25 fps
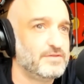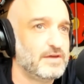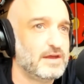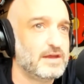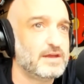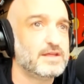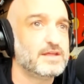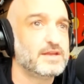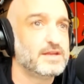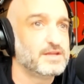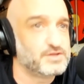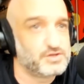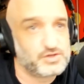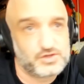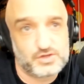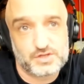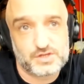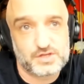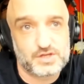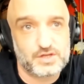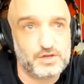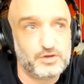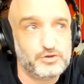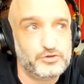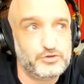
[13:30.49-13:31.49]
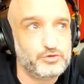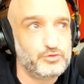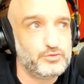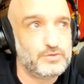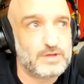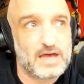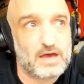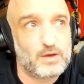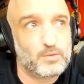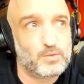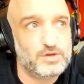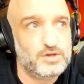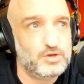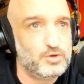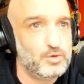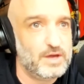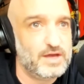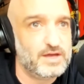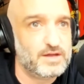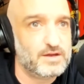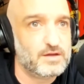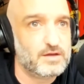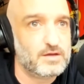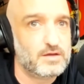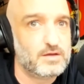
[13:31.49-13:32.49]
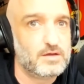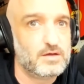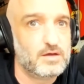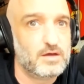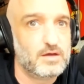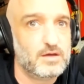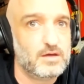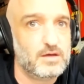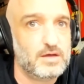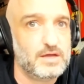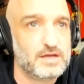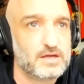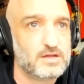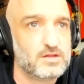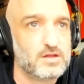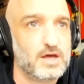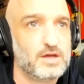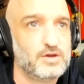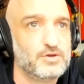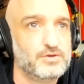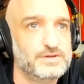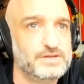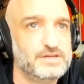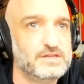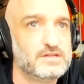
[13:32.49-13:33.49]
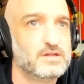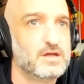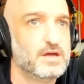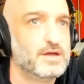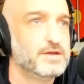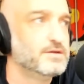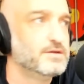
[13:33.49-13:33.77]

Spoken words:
It's just gonna do that when you hit a incline or decline.